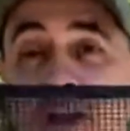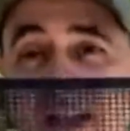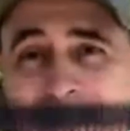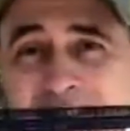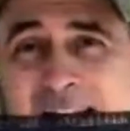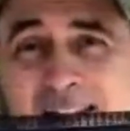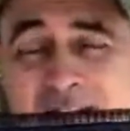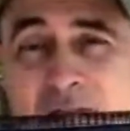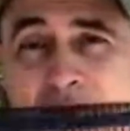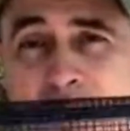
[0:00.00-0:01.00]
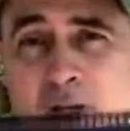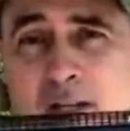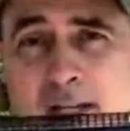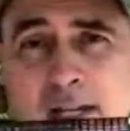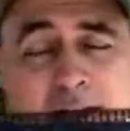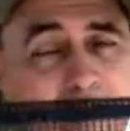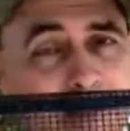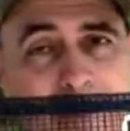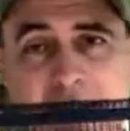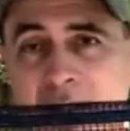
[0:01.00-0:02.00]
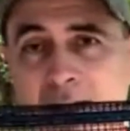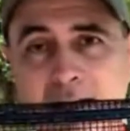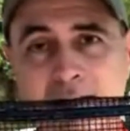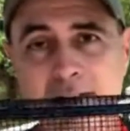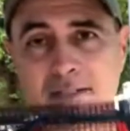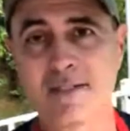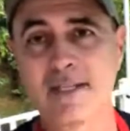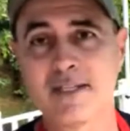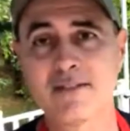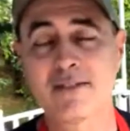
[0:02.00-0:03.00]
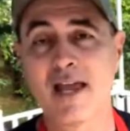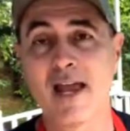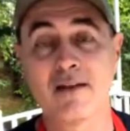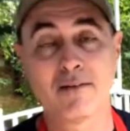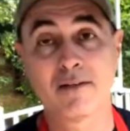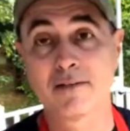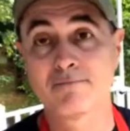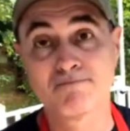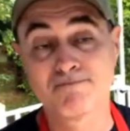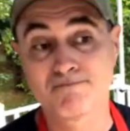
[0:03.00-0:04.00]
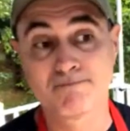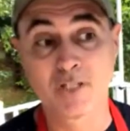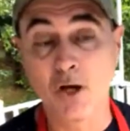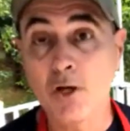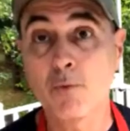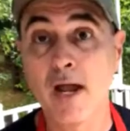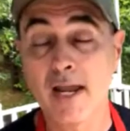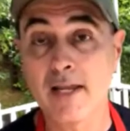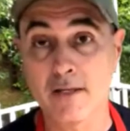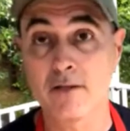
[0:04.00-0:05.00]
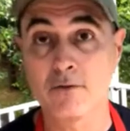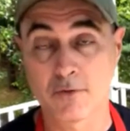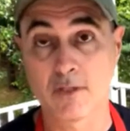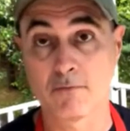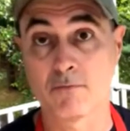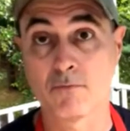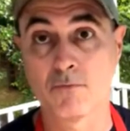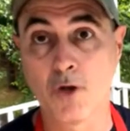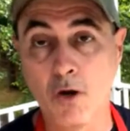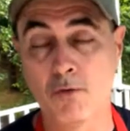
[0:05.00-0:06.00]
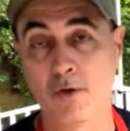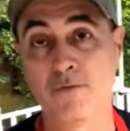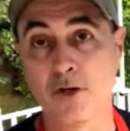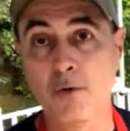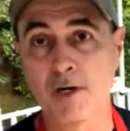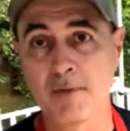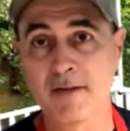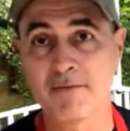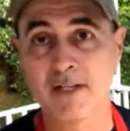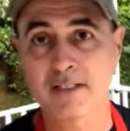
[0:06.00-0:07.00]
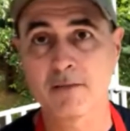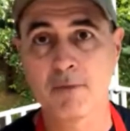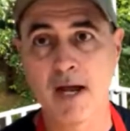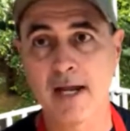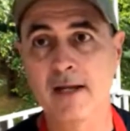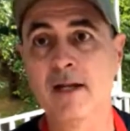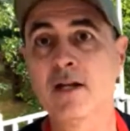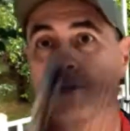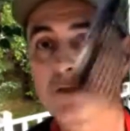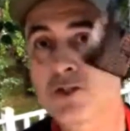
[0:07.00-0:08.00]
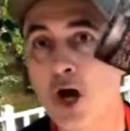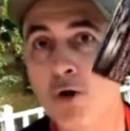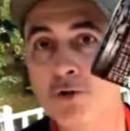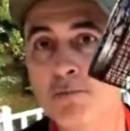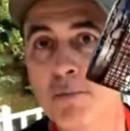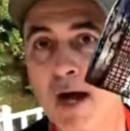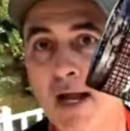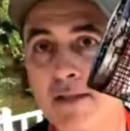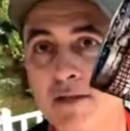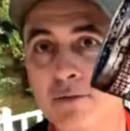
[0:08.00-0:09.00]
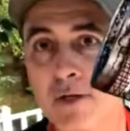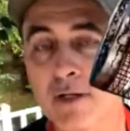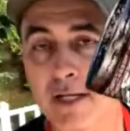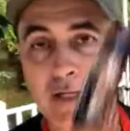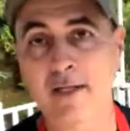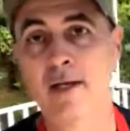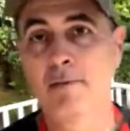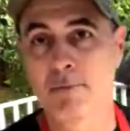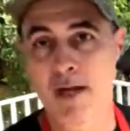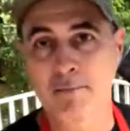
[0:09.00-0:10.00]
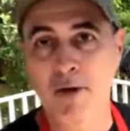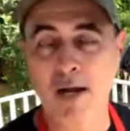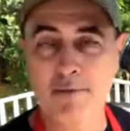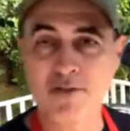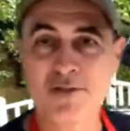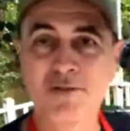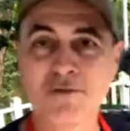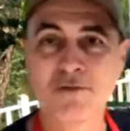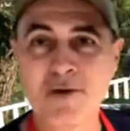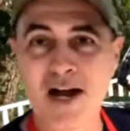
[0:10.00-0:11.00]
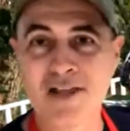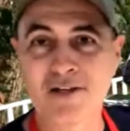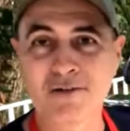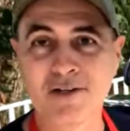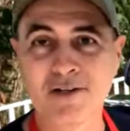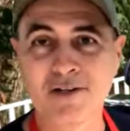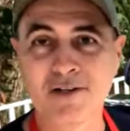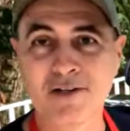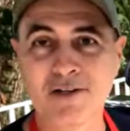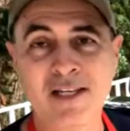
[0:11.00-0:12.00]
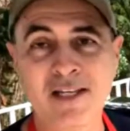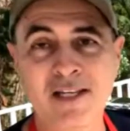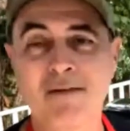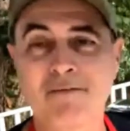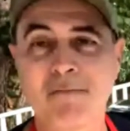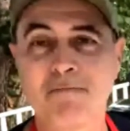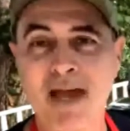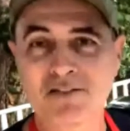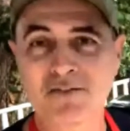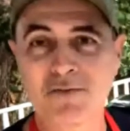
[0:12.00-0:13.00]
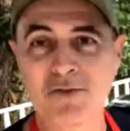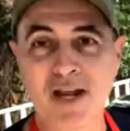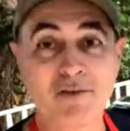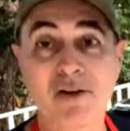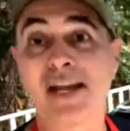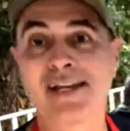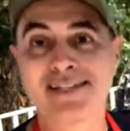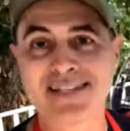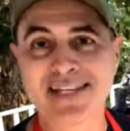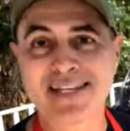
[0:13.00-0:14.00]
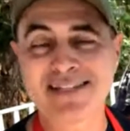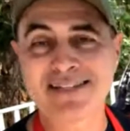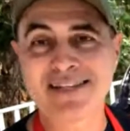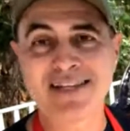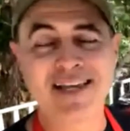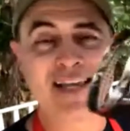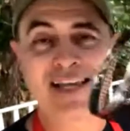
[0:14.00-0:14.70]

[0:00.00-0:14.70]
Excessive grilling. It's a disease that the only way if you don't want to be afflicted by it, don't buy the Grillie. But I promise you, if you buy the Grillie, you will have the best food ever, and it's easy.